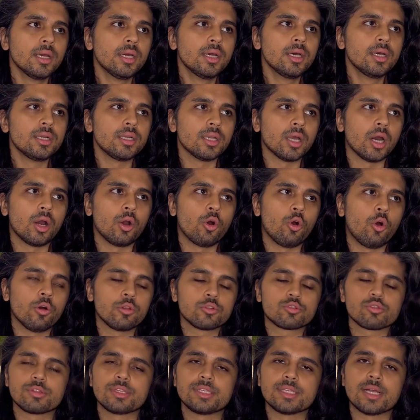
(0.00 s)
Now
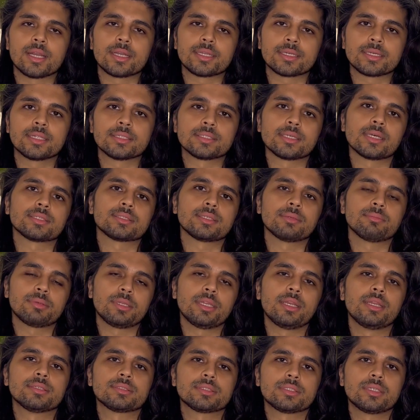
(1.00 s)
also these articles are simply
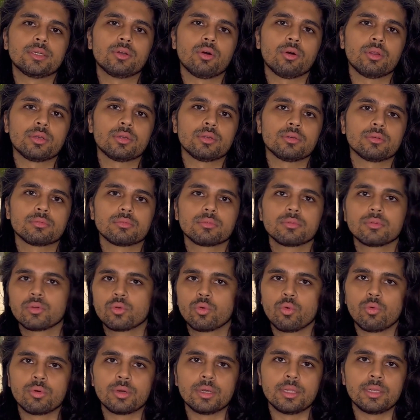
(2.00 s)
listed on
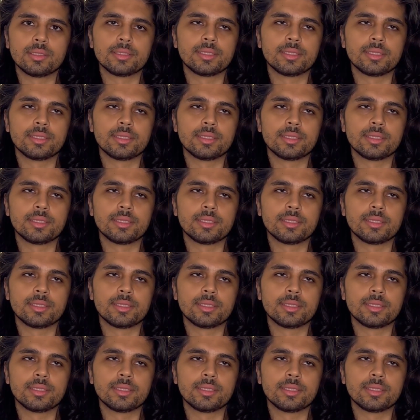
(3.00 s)
Google, they